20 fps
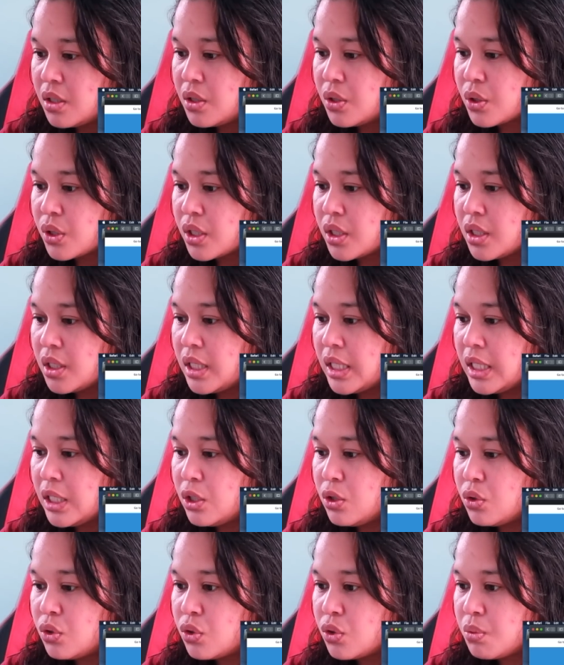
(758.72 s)
Okay. Get
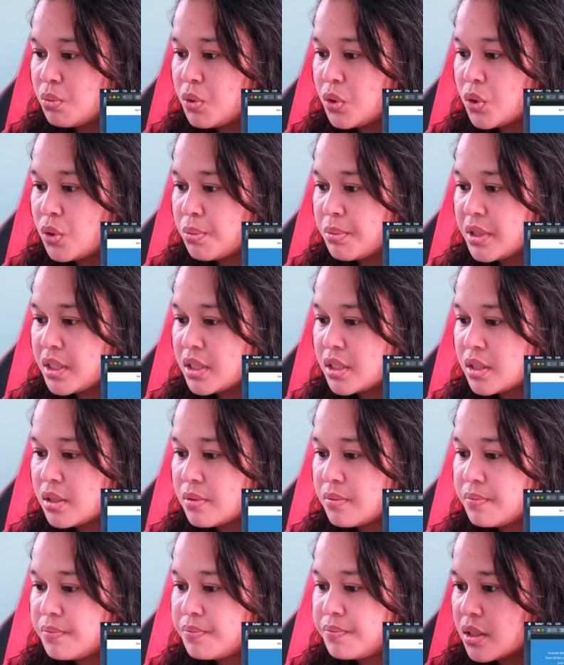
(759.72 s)
YouTube
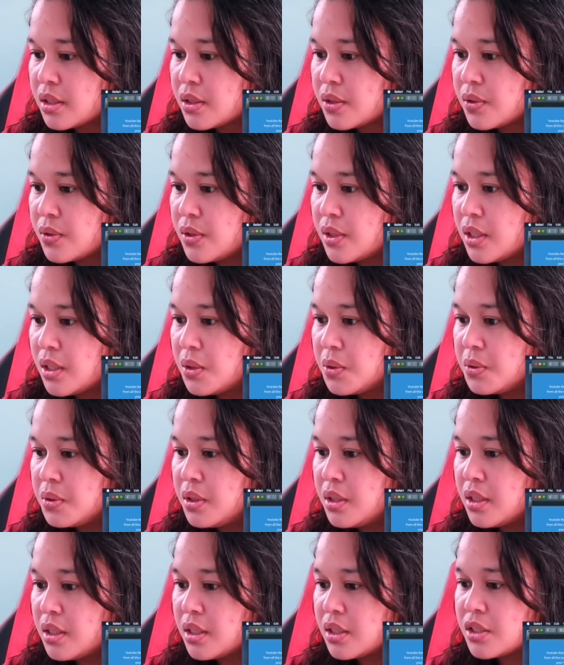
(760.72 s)
comments. So,
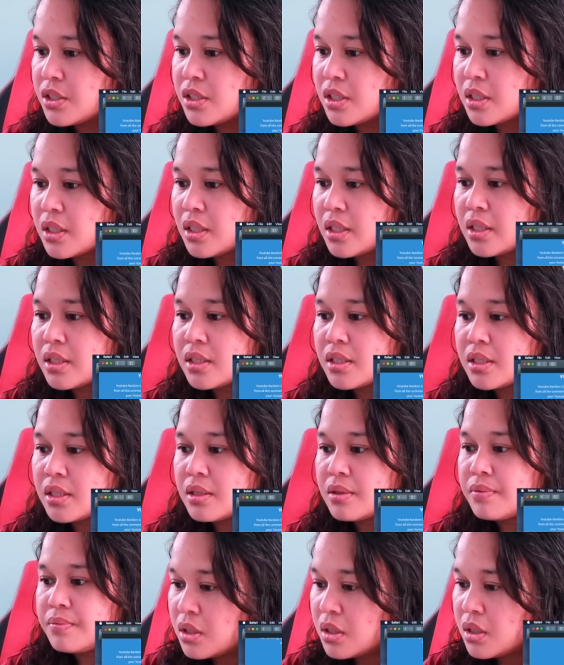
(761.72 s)
nag-loading lang siya, guys.
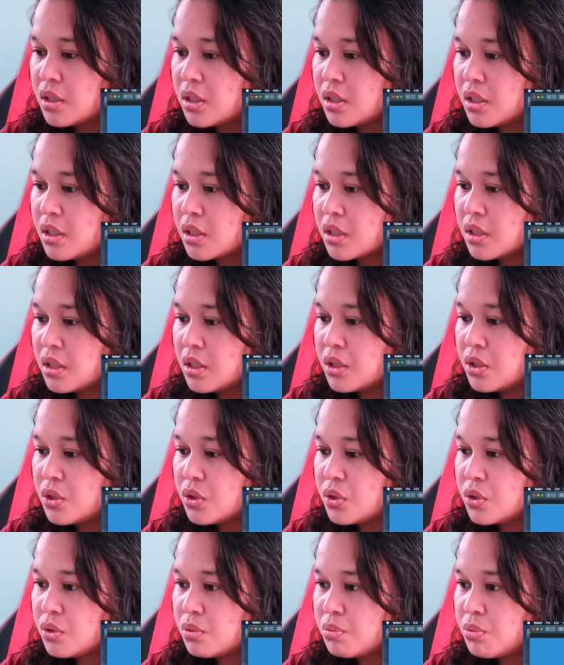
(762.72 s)
Get
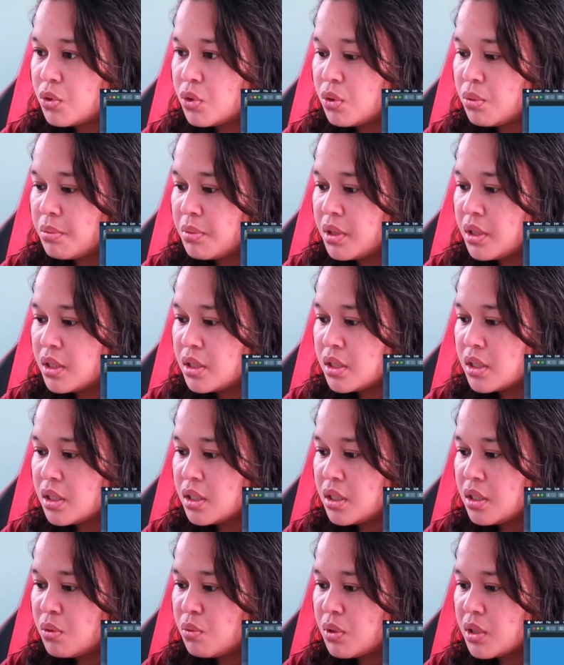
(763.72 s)
YouTube comments. And
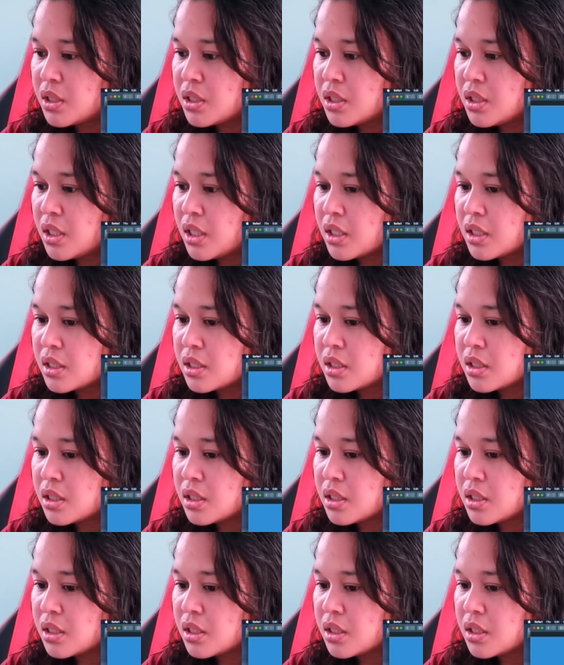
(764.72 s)
then, what's next?